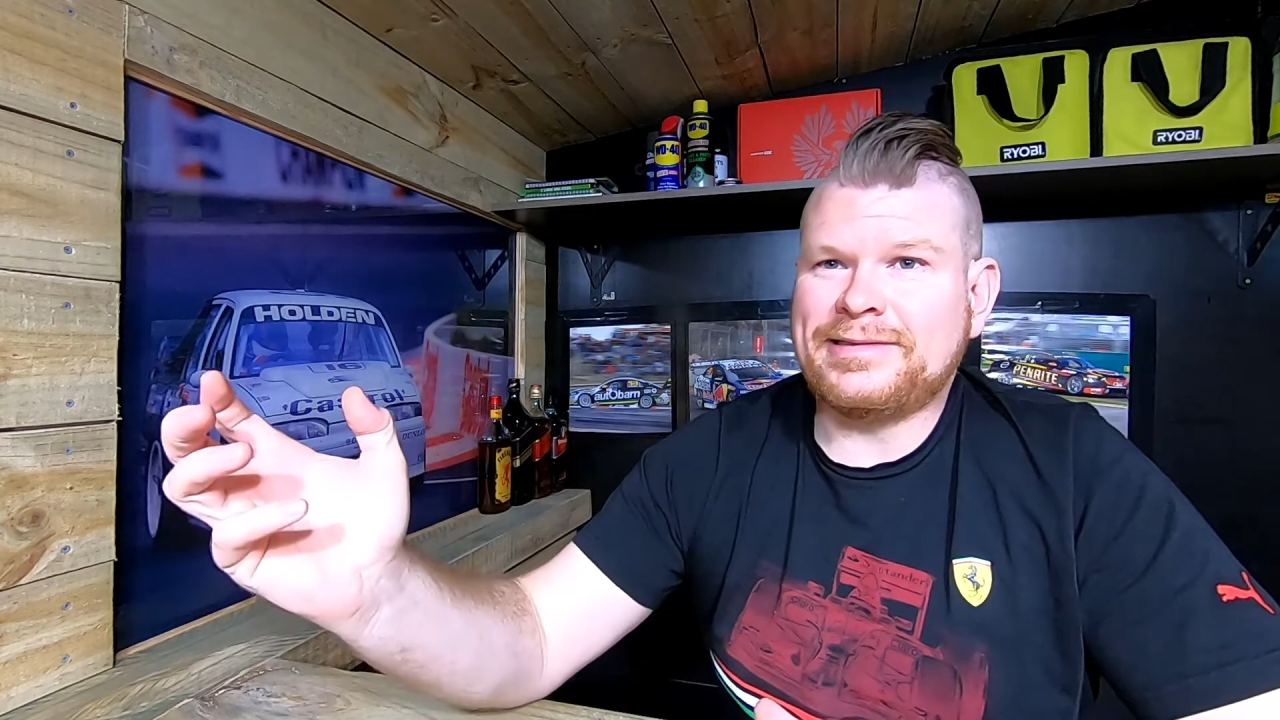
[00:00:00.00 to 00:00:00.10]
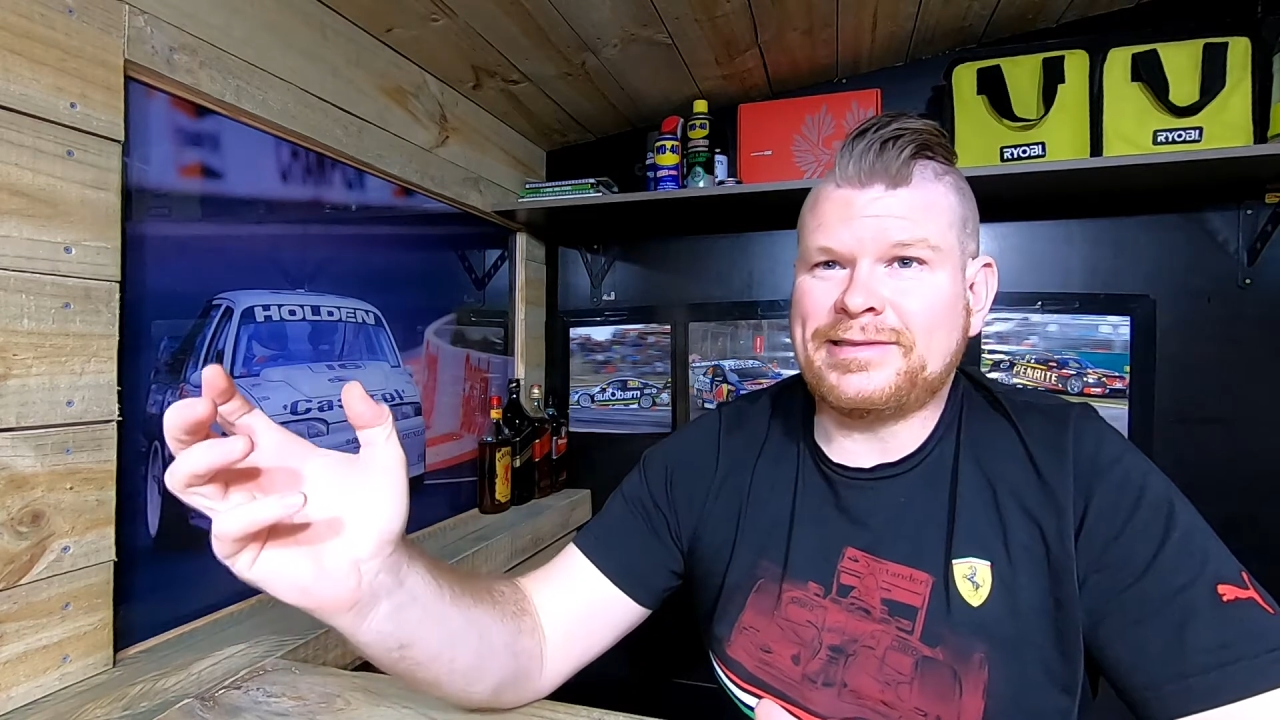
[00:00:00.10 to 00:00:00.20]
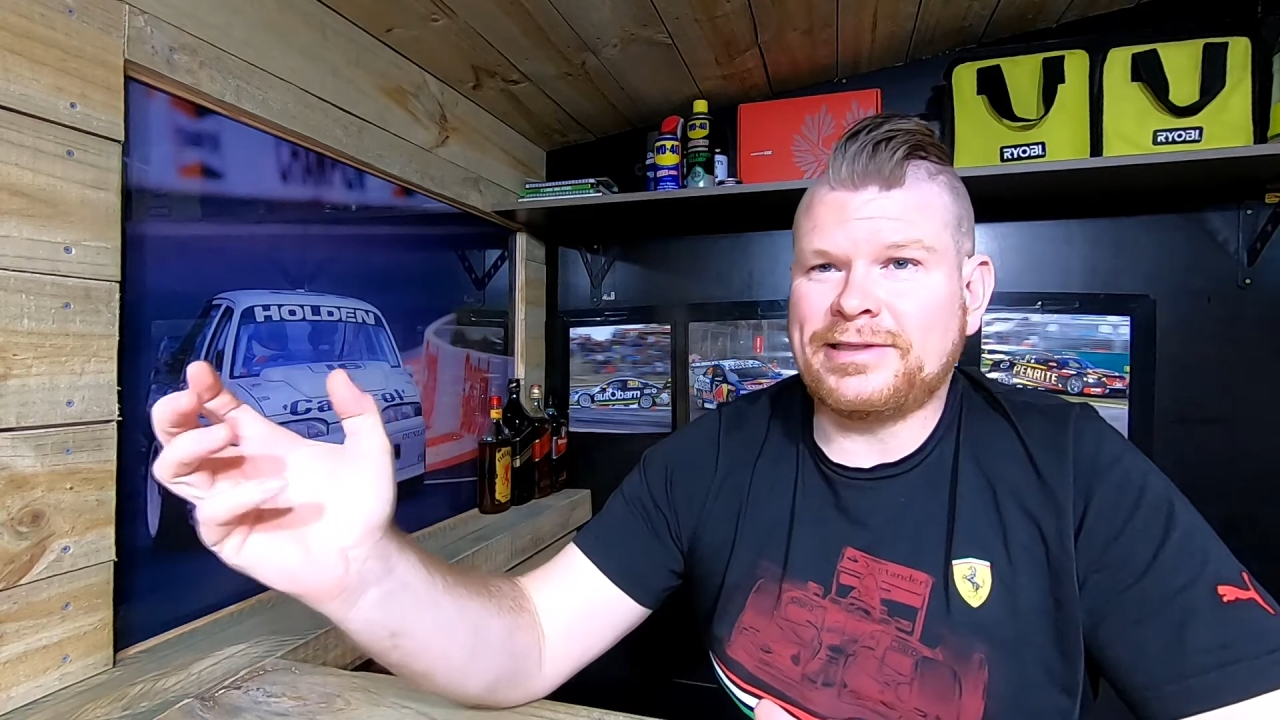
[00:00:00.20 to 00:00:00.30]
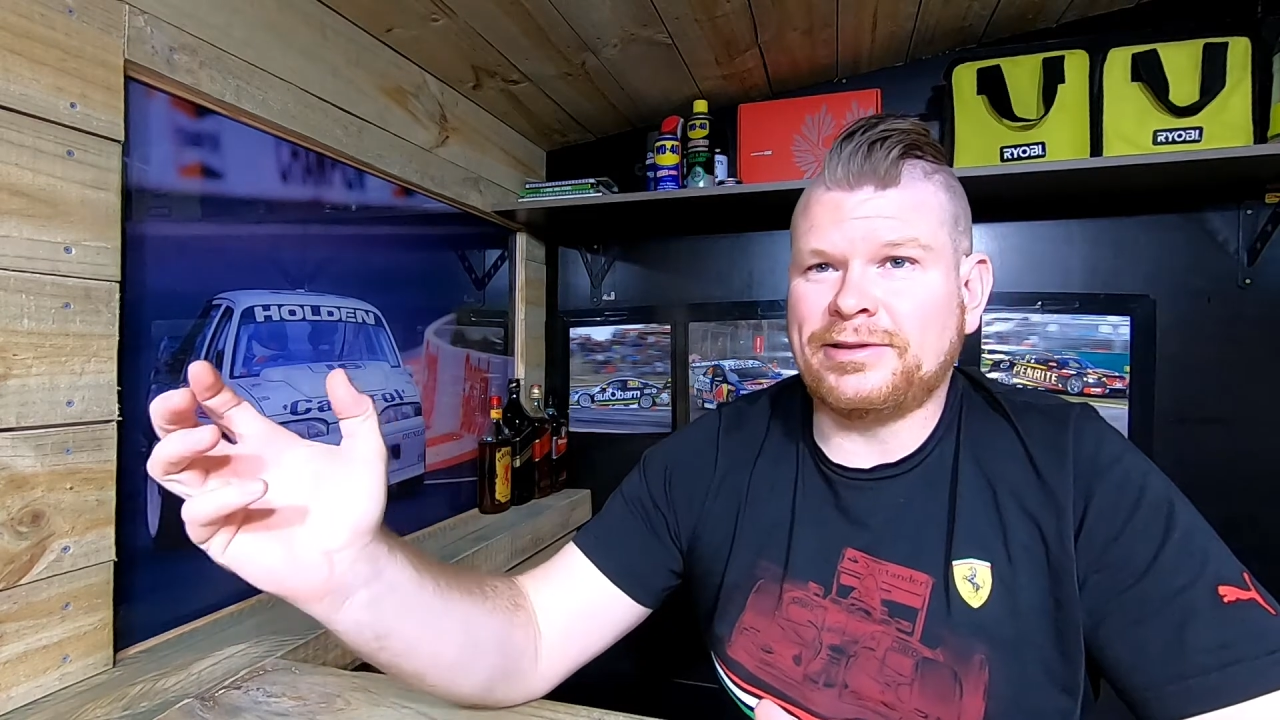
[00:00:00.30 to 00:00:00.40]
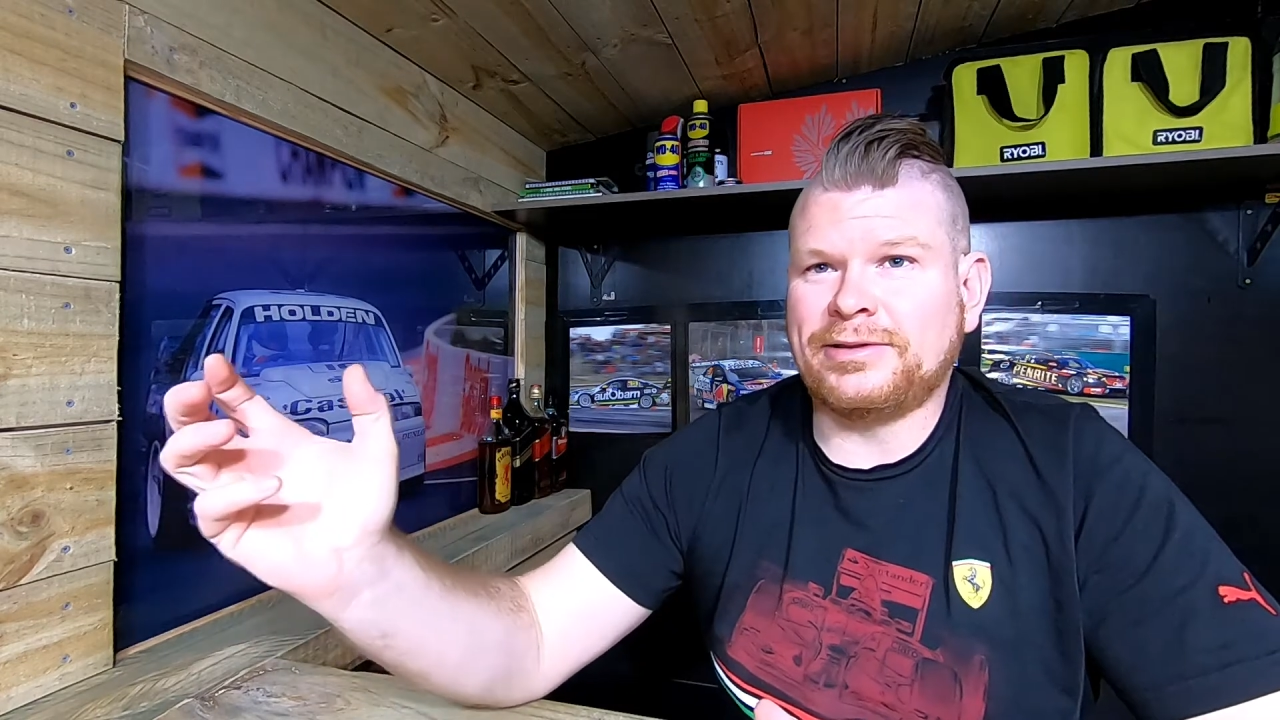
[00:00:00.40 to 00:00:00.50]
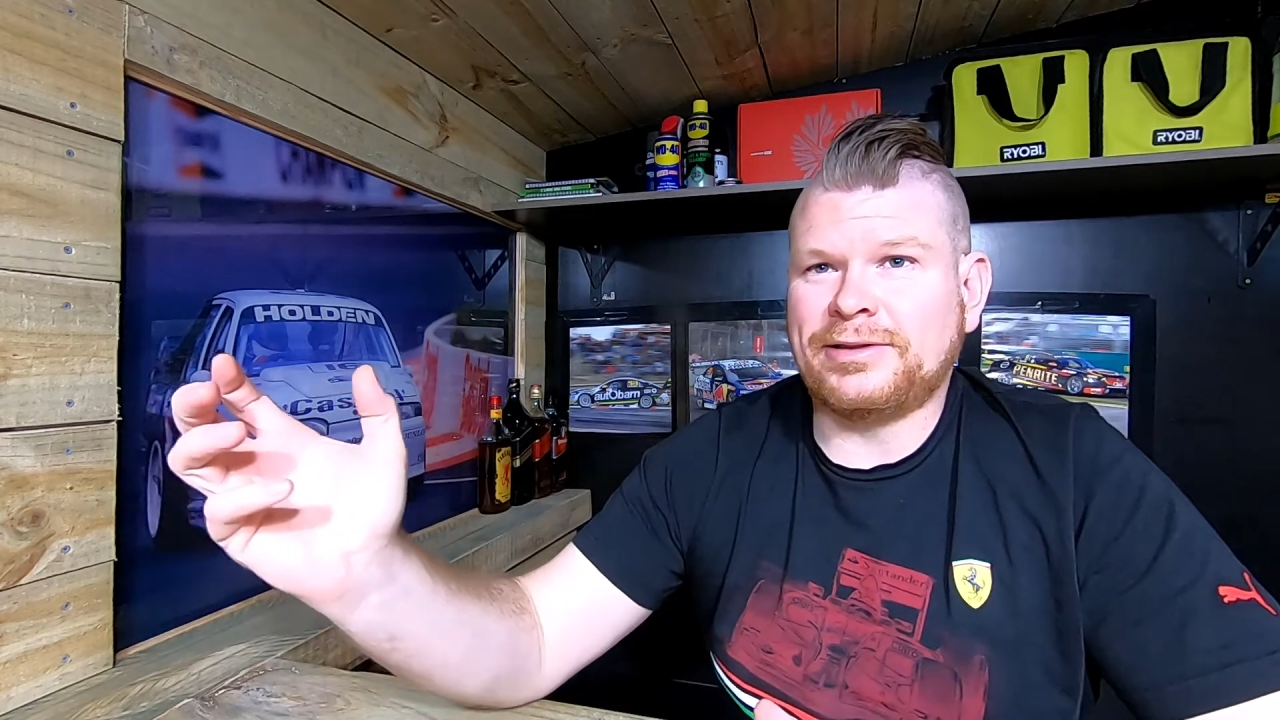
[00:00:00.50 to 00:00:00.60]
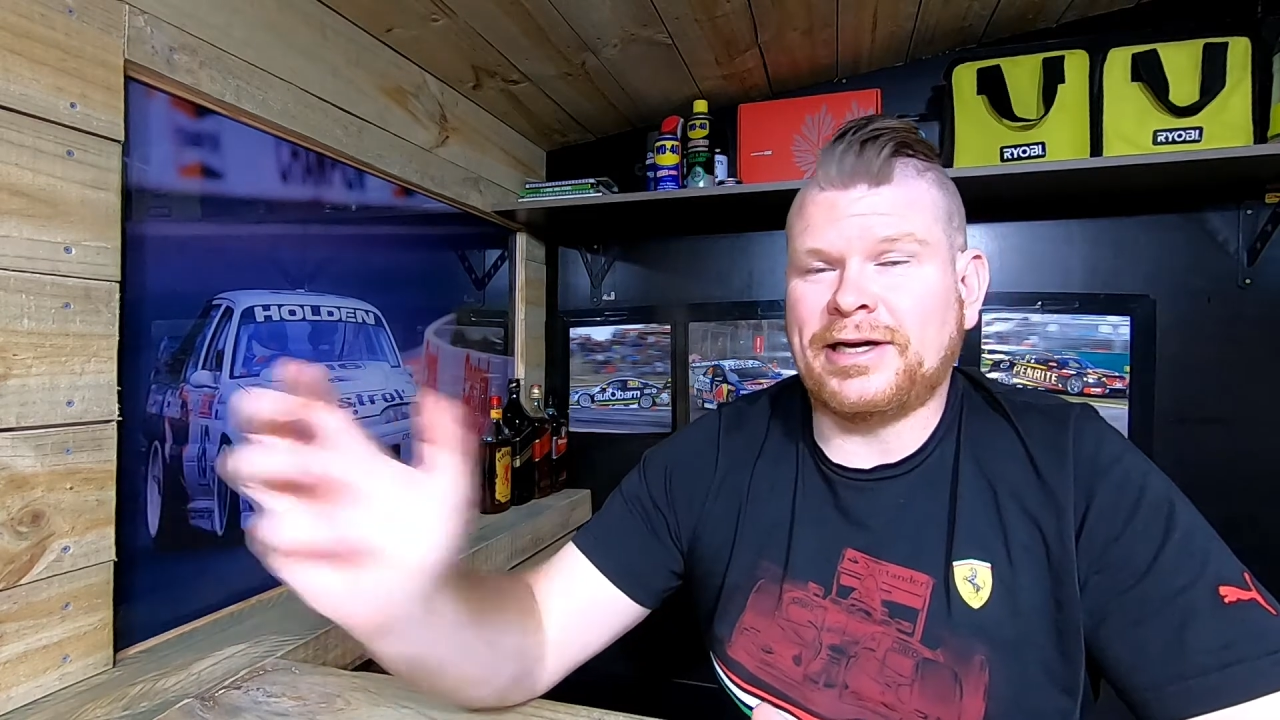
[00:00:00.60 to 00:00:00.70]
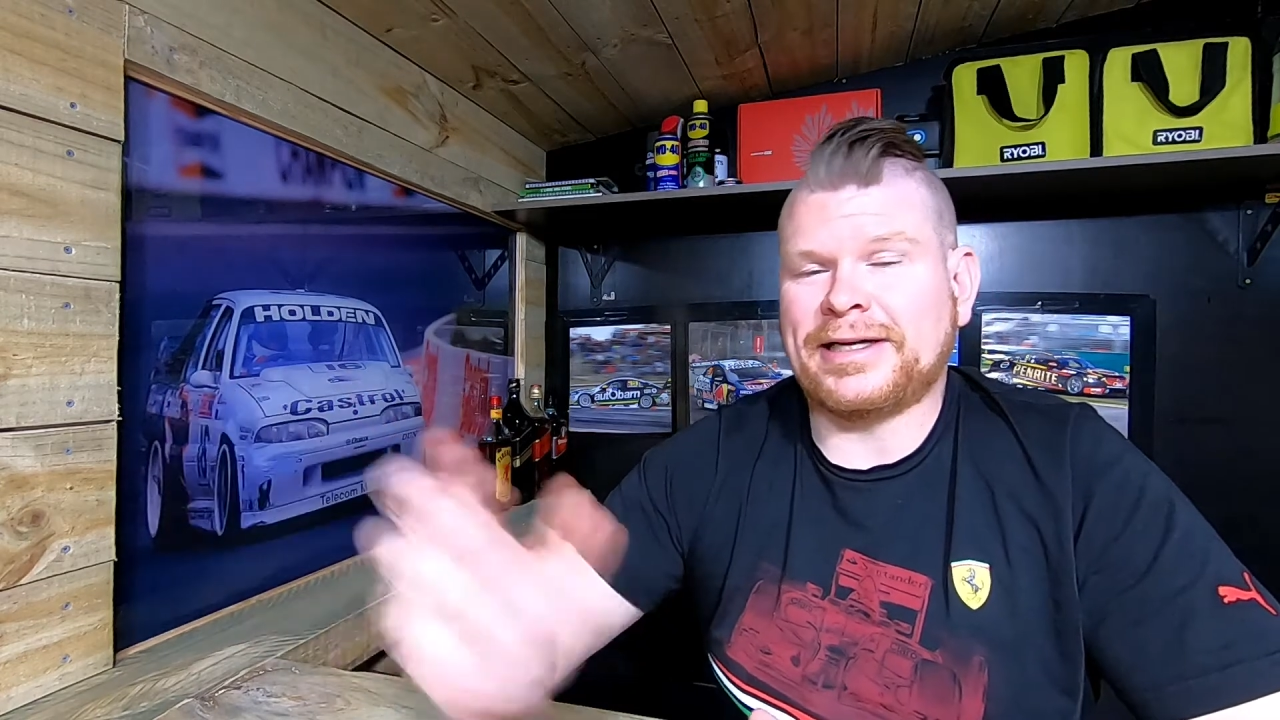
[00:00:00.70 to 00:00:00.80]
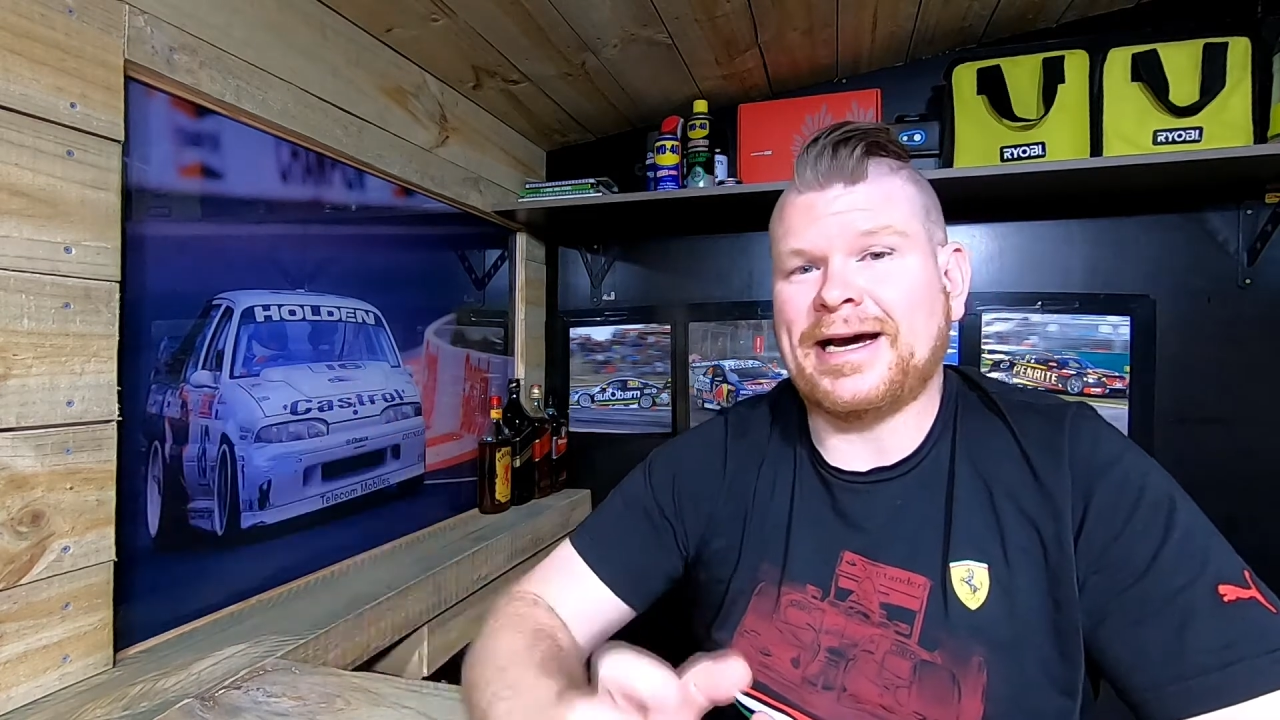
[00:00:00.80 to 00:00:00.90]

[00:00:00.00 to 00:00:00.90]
still like